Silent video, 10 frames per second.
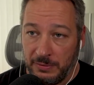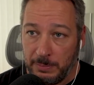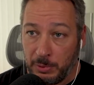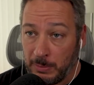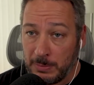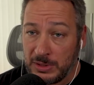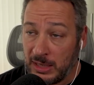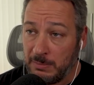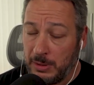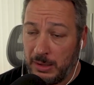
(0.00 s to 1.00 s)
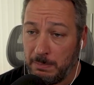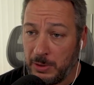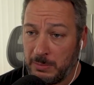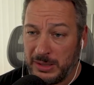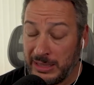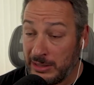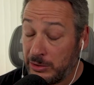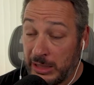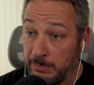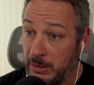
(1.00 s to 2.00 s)
Problems can be permanent or
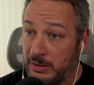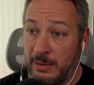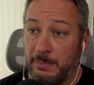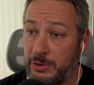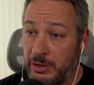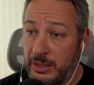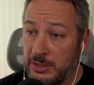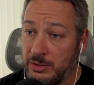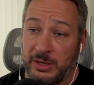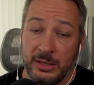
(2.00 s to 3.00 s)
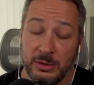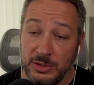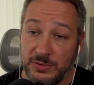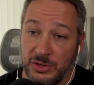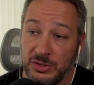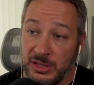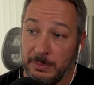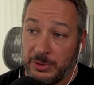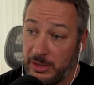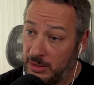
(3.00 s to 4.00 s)
can be temporary, so you can lose vision
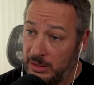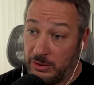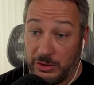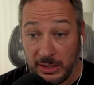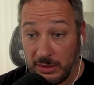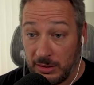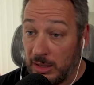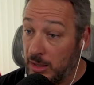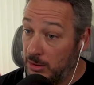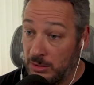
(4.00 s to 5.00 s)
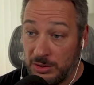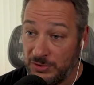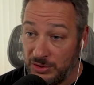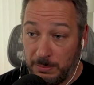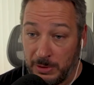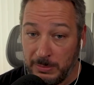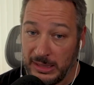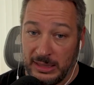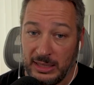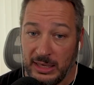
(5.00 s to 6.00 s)
temporarily or you can lose vision
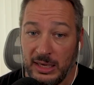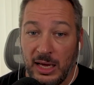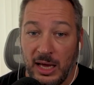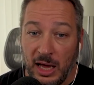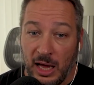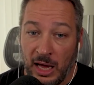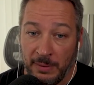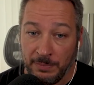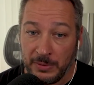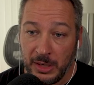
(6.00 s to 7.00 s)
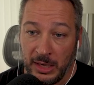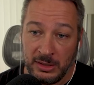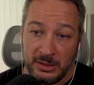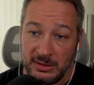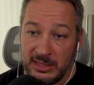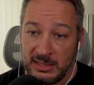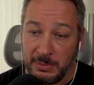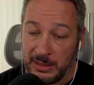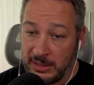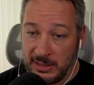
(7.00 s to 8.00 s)
permanently. And
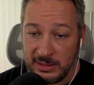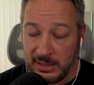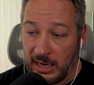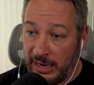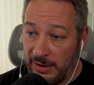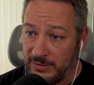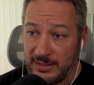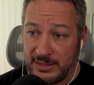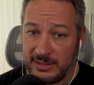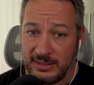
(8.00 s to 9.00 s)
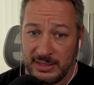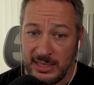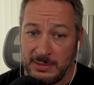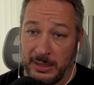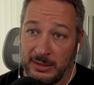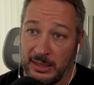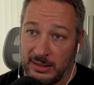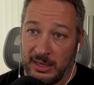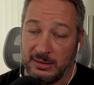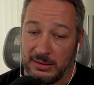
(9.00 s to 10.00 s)
disabilities have this aspect that
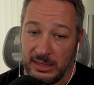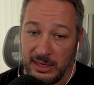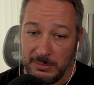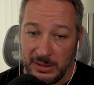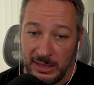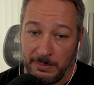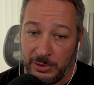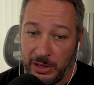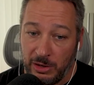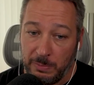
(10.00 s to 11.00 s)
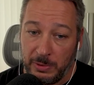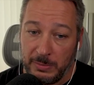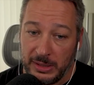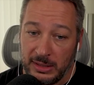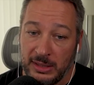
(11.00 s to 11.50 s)
can be temporary or permanent.